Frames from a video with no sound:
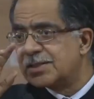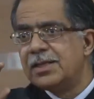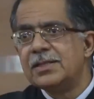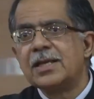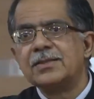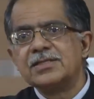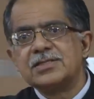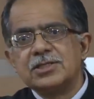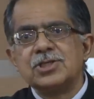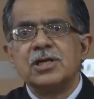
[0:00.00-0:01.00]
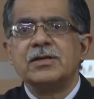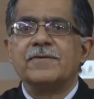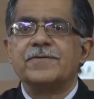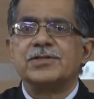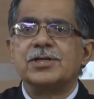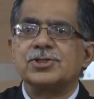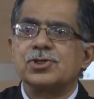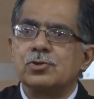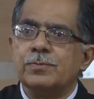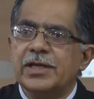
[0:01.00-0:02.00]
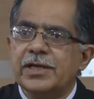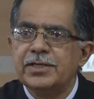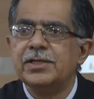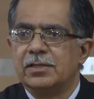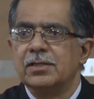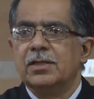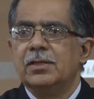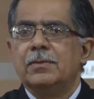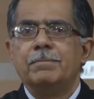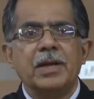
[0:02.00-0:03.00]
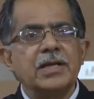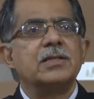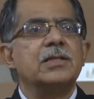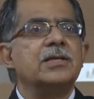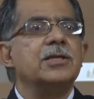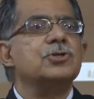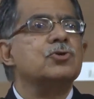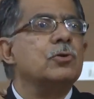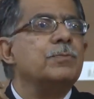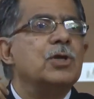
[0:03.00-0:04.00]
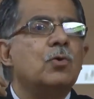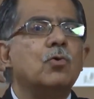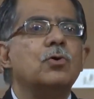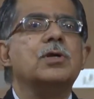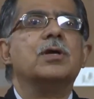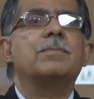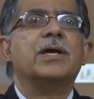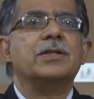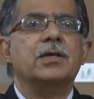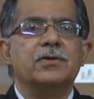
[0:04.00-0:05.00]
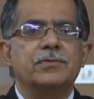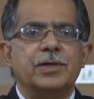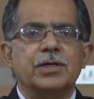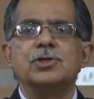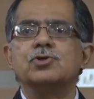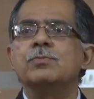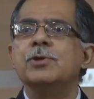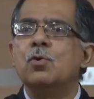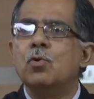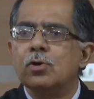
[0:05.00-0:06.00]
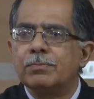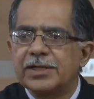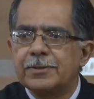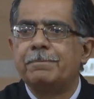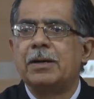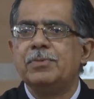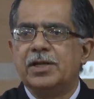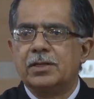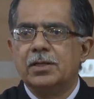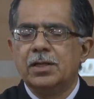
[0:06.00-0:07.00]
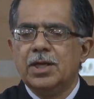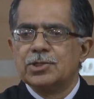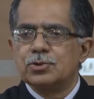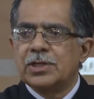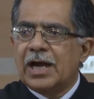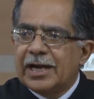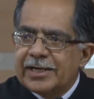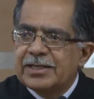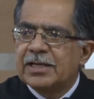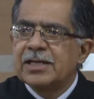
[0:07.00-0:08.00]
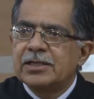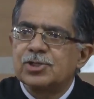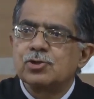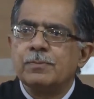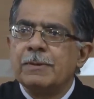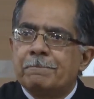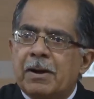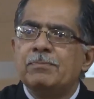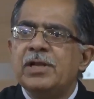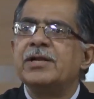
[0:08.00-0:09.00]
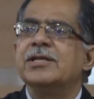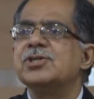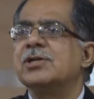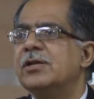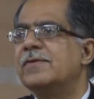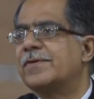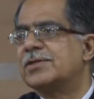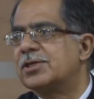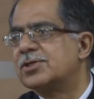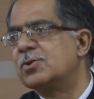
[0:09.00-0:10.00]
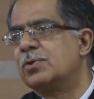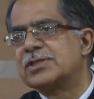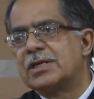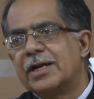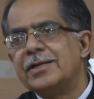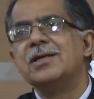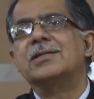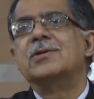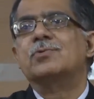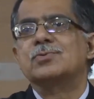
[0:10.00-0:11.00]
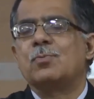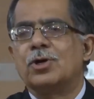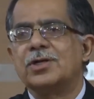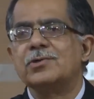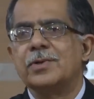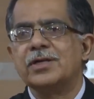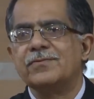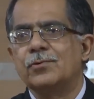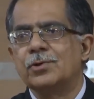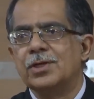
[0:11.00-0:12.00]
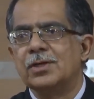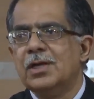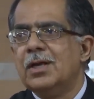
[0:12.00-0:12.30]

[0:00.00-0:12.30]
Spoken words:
saying that this digital infrastructure should Indian meant that it should be owned by the government. It should be owned by the public. So the idea that it should be public digital infrastructure was an idea that was born in 2014.